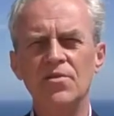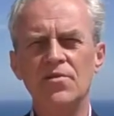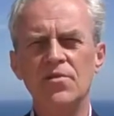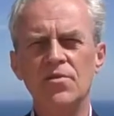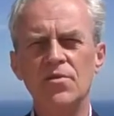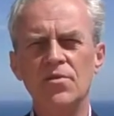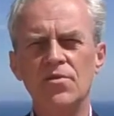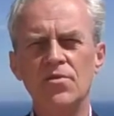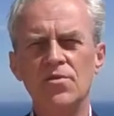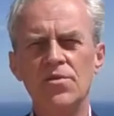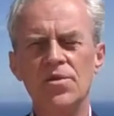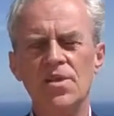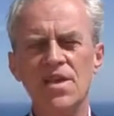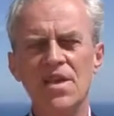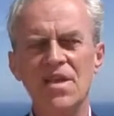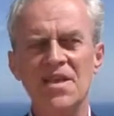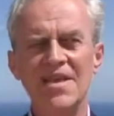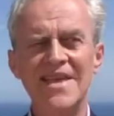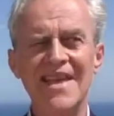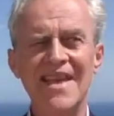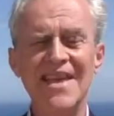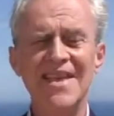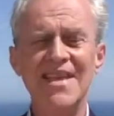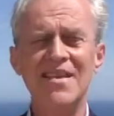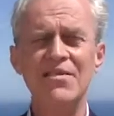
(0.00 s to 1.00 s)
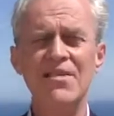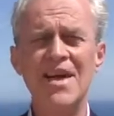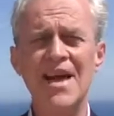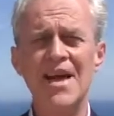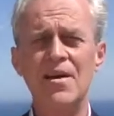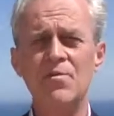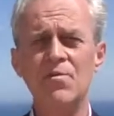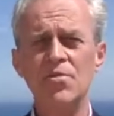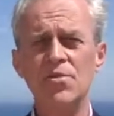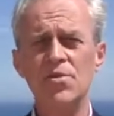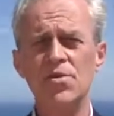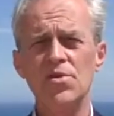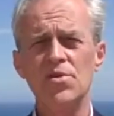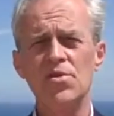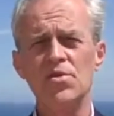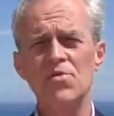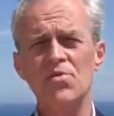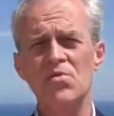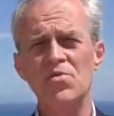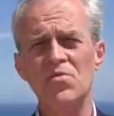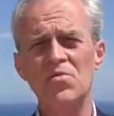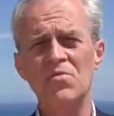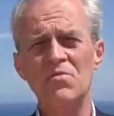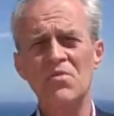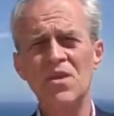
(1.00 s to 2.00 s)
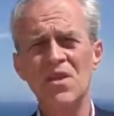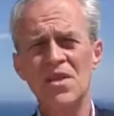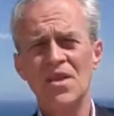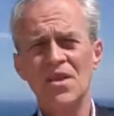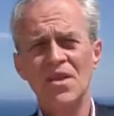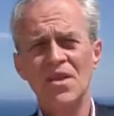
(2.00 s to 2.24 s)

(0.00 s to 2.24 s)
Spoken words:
of course. And then I would assume